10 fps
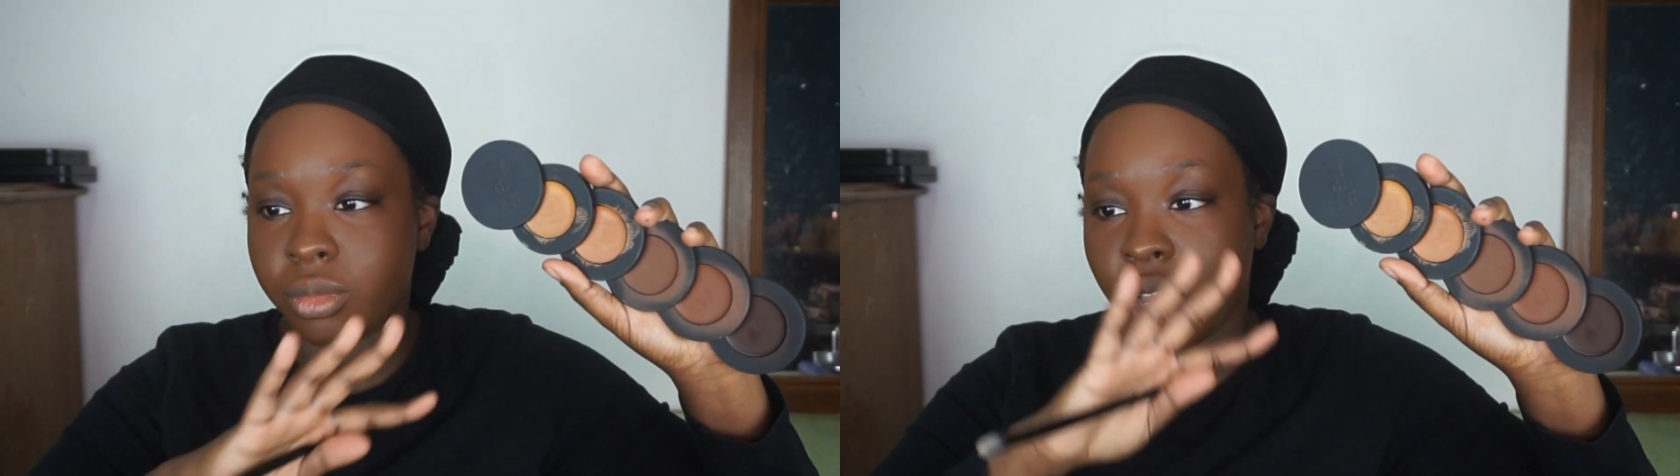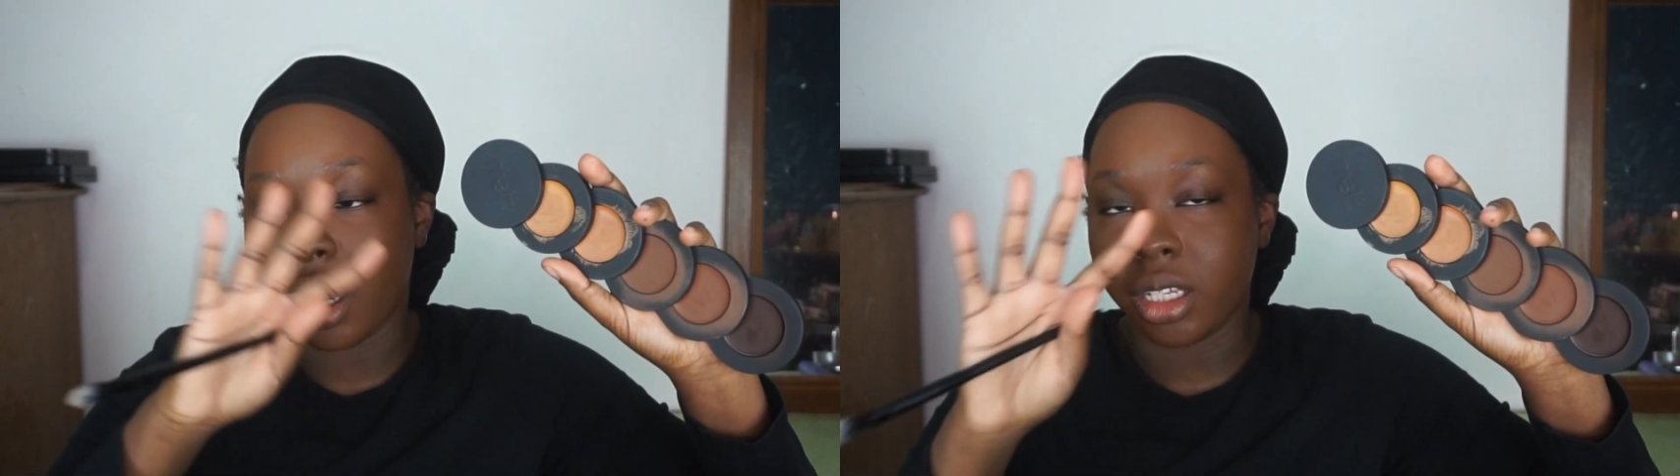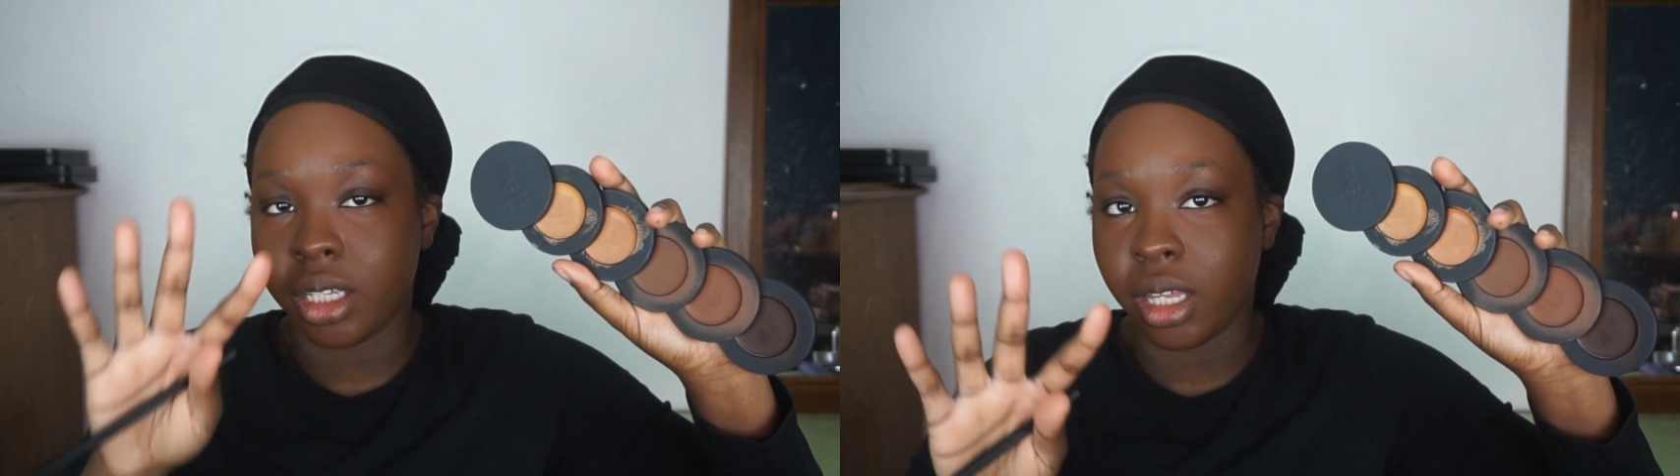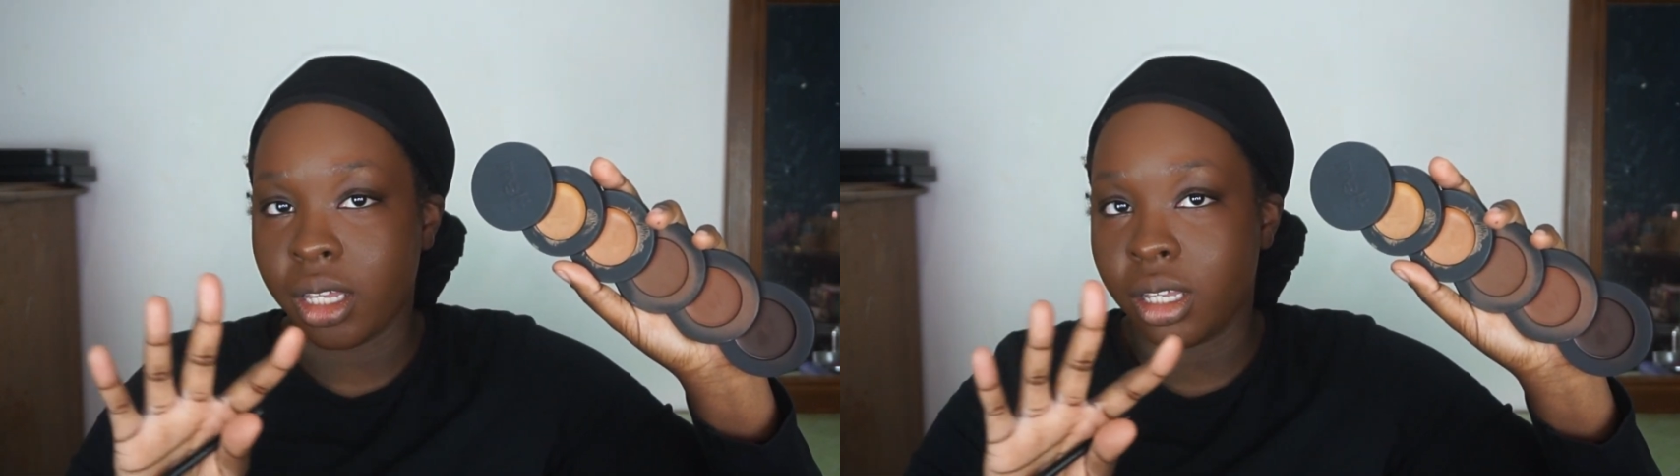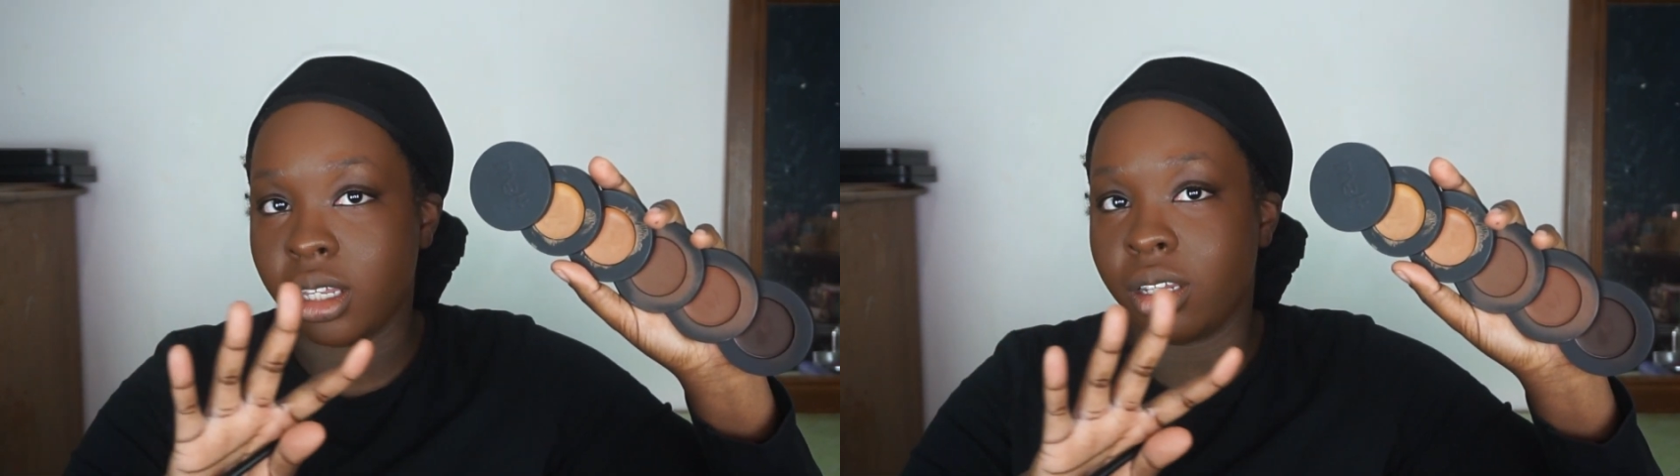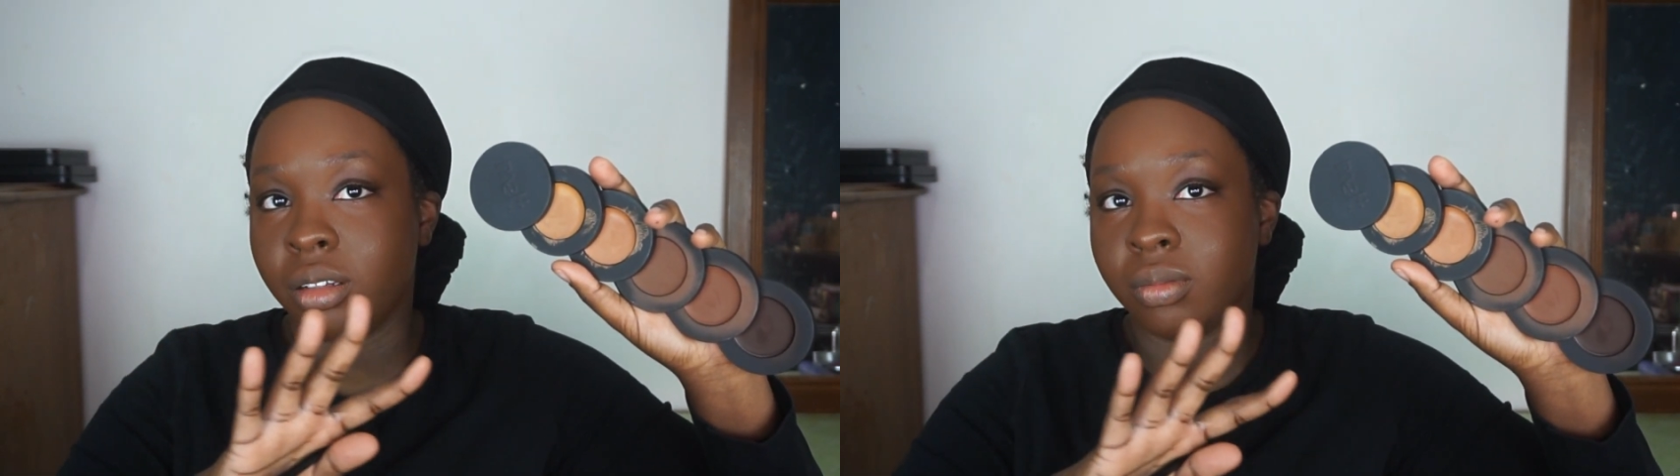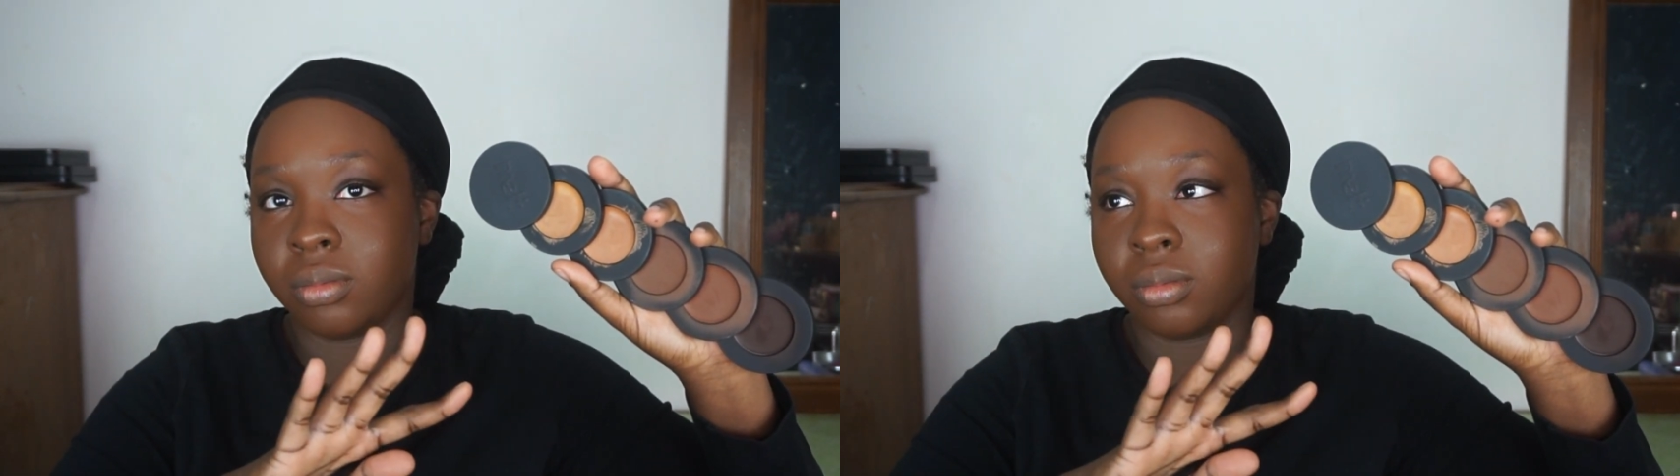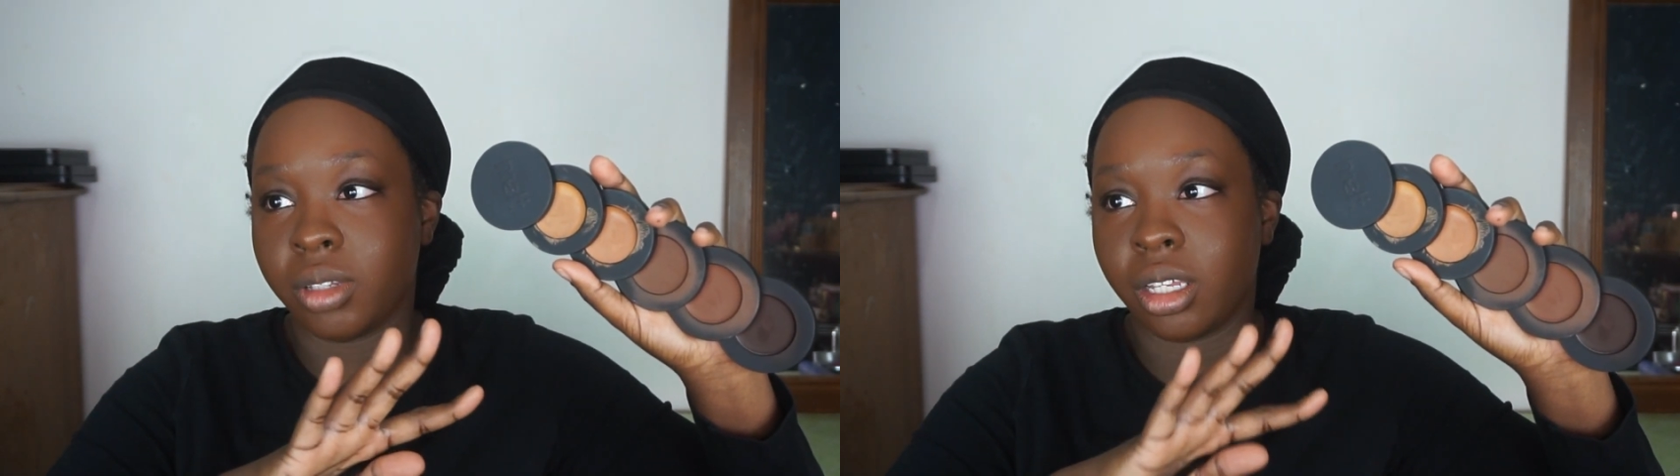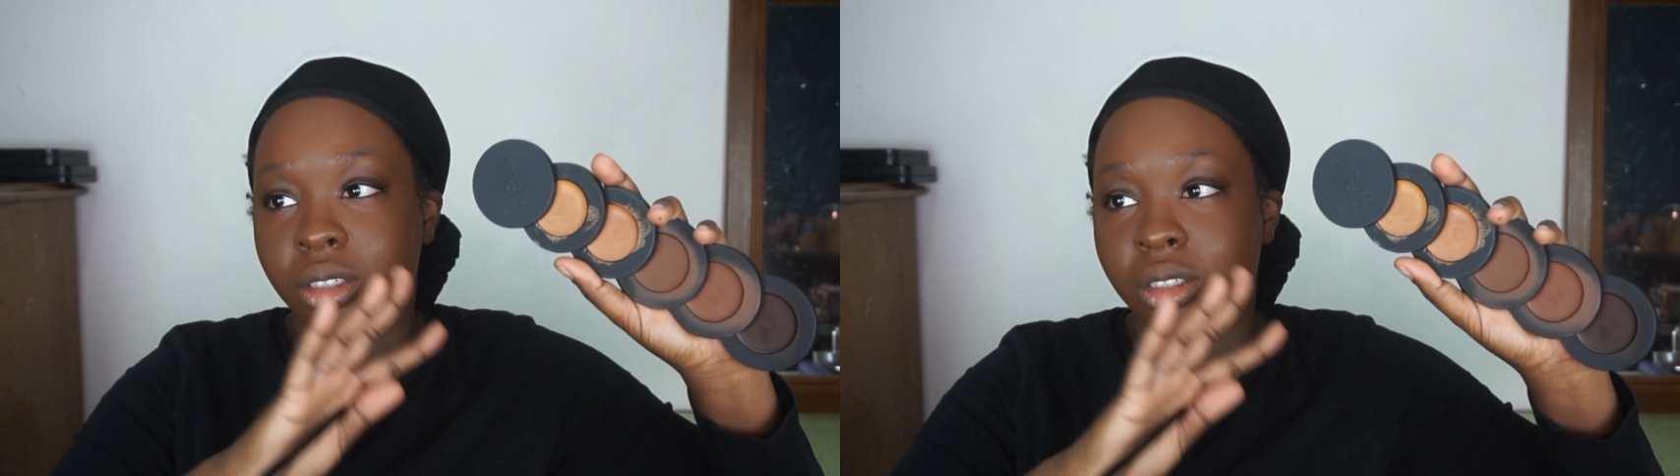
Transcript: I can like